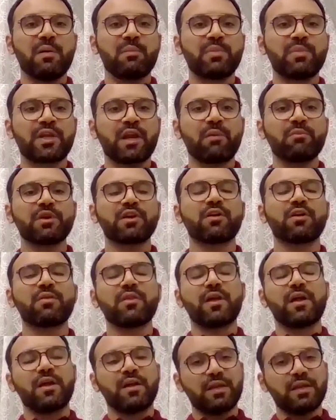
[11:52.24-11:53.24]

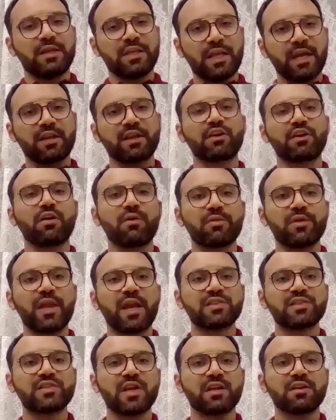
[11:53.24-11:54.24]
getting on the
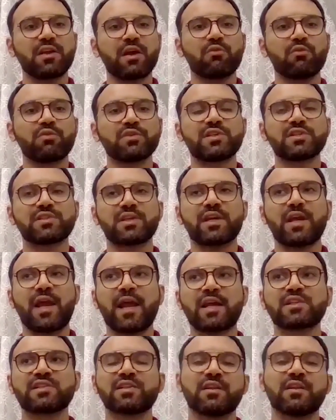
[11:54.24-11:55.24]
agenda, which is
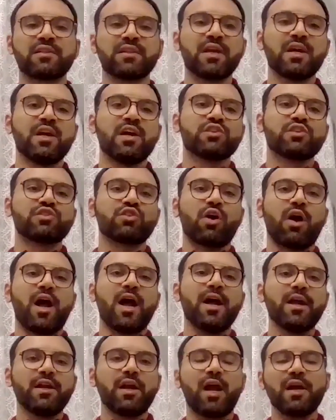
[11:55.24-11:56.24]
excellent. So
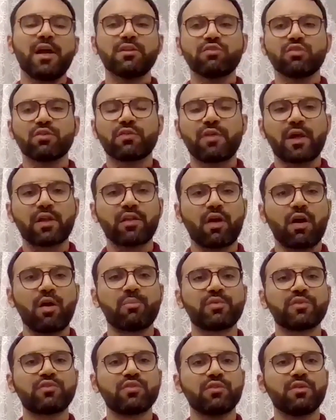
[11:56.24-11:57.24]
I took that
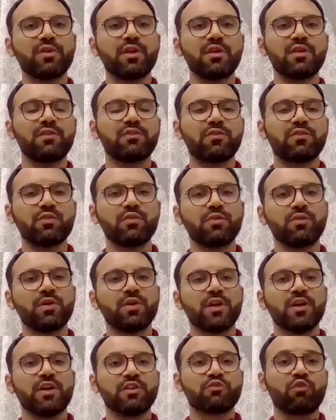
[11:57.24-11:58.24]
opportunity to
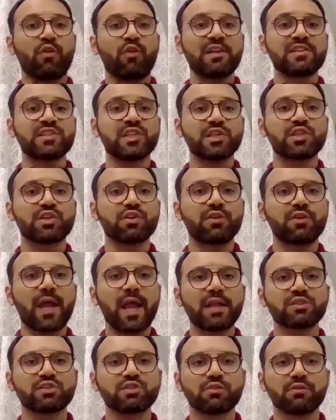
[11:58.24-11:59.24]
transition
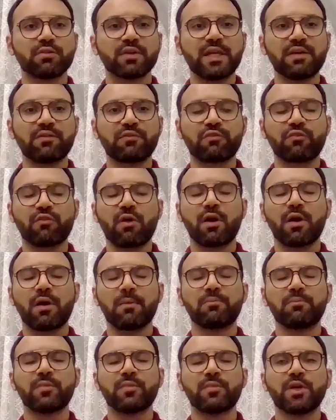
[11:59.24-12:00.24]
naturally
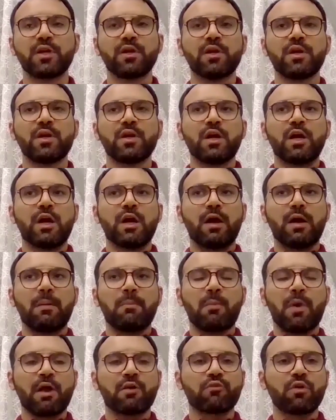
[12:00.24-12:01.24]
from
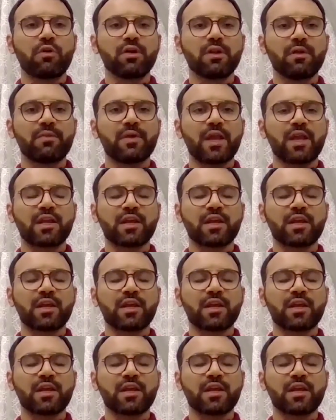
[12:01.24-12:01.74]
my role on the